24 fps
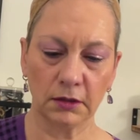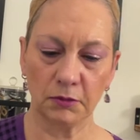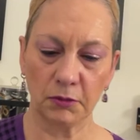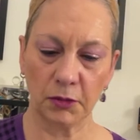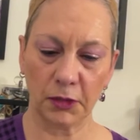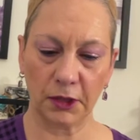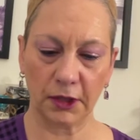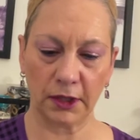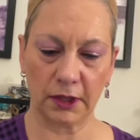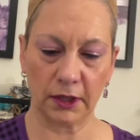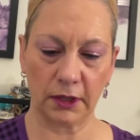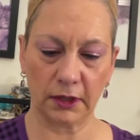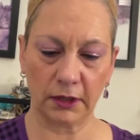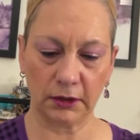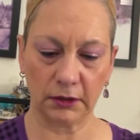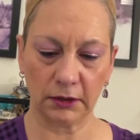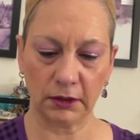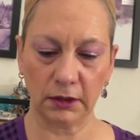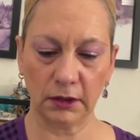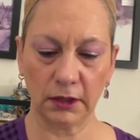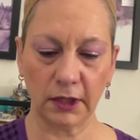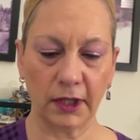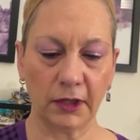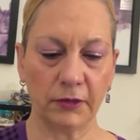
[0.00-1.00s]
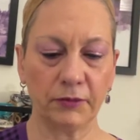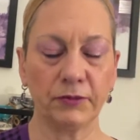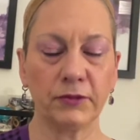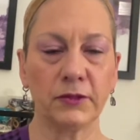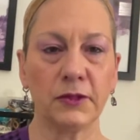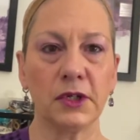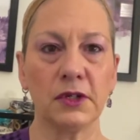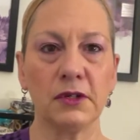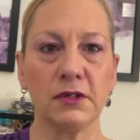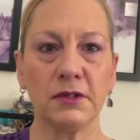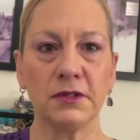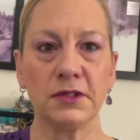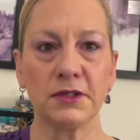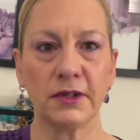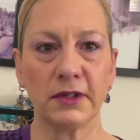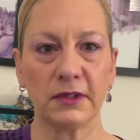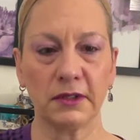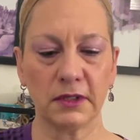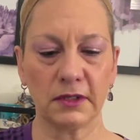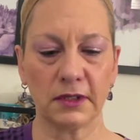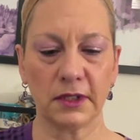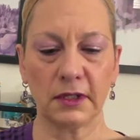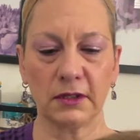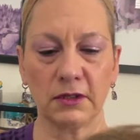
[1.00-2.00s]
But yeah. So I
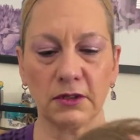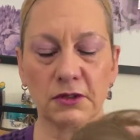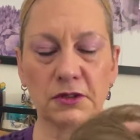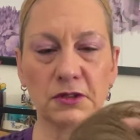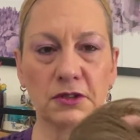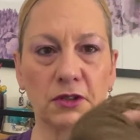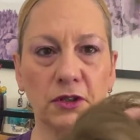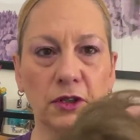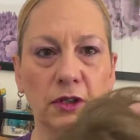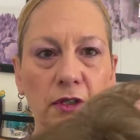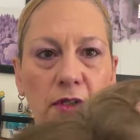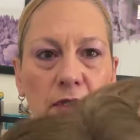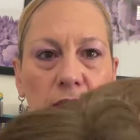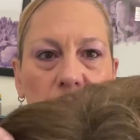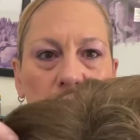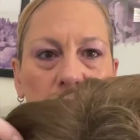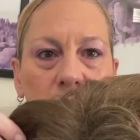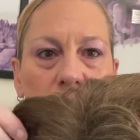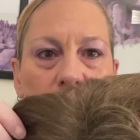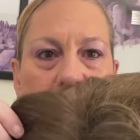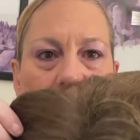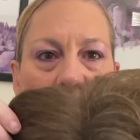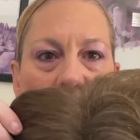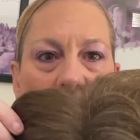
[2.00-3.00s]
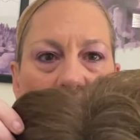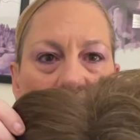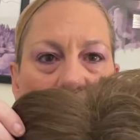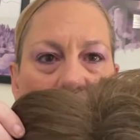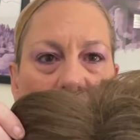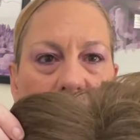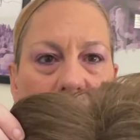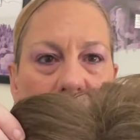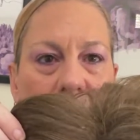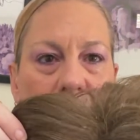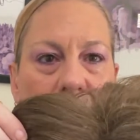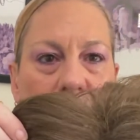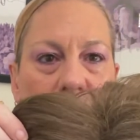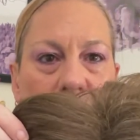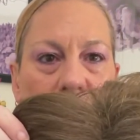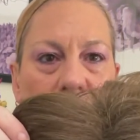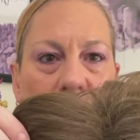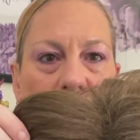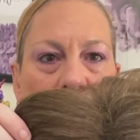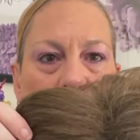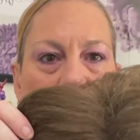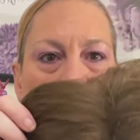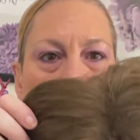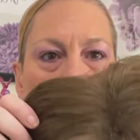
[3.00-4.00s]
think that looks good. So you see.
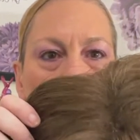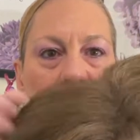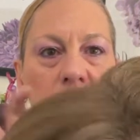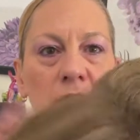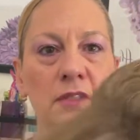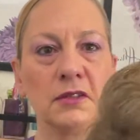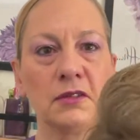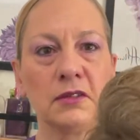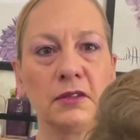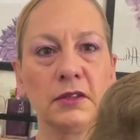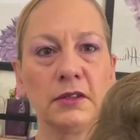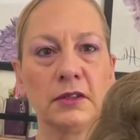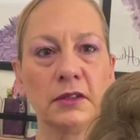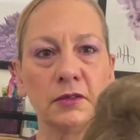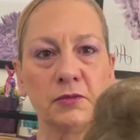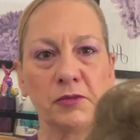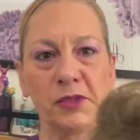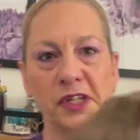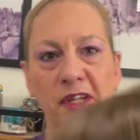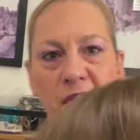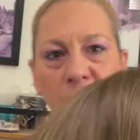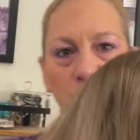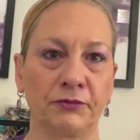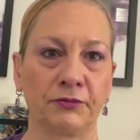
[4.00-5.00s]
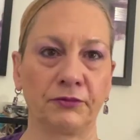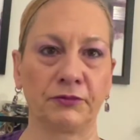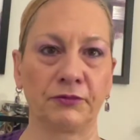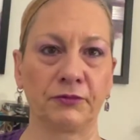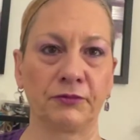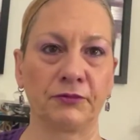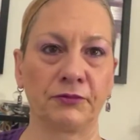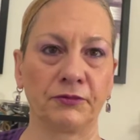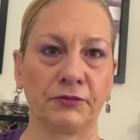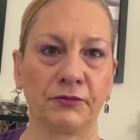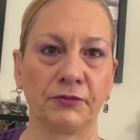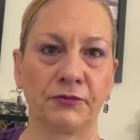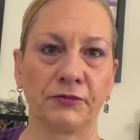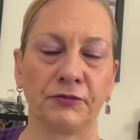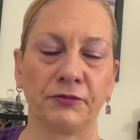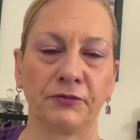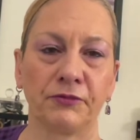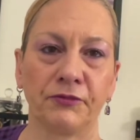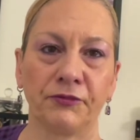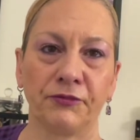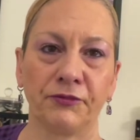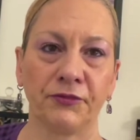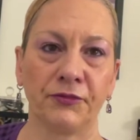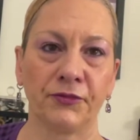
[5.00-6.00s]
Let me get.
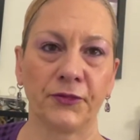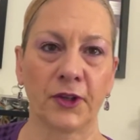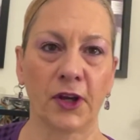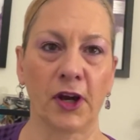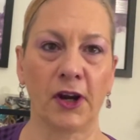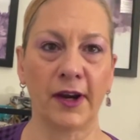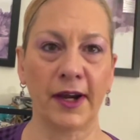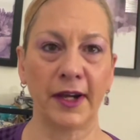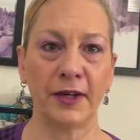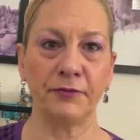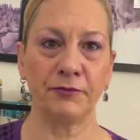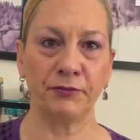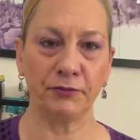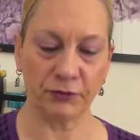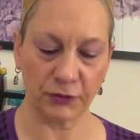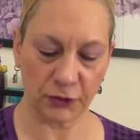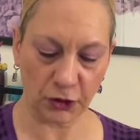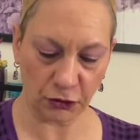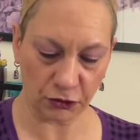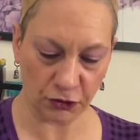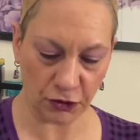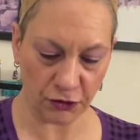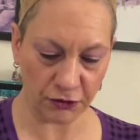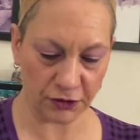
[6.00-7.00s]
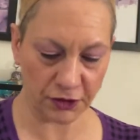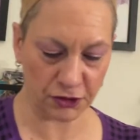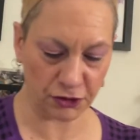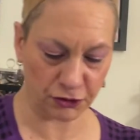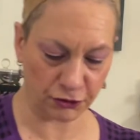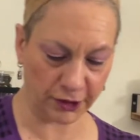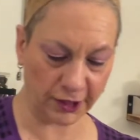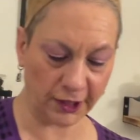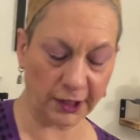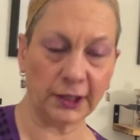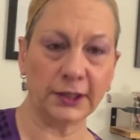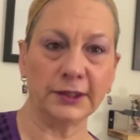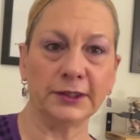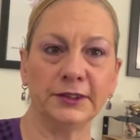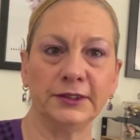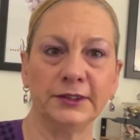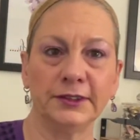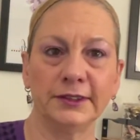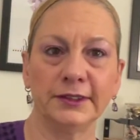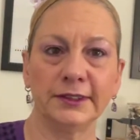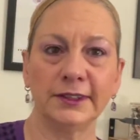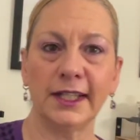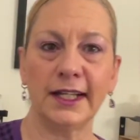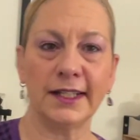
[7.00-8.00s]
All right. You know the drill.
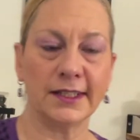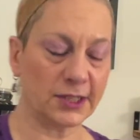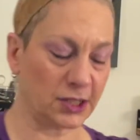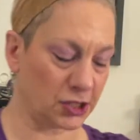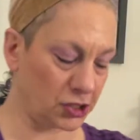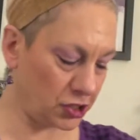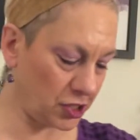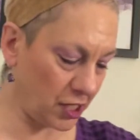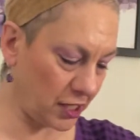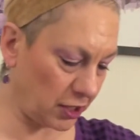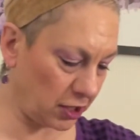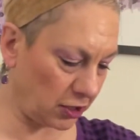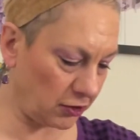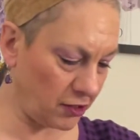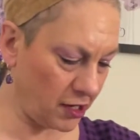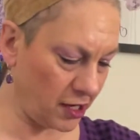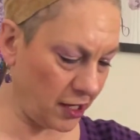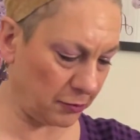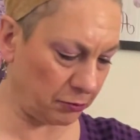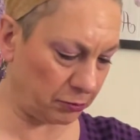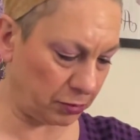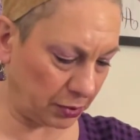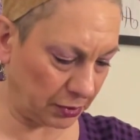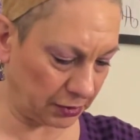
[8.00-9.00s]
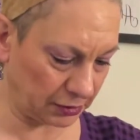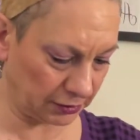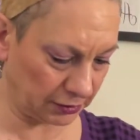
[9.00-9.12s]
Let's shake her up.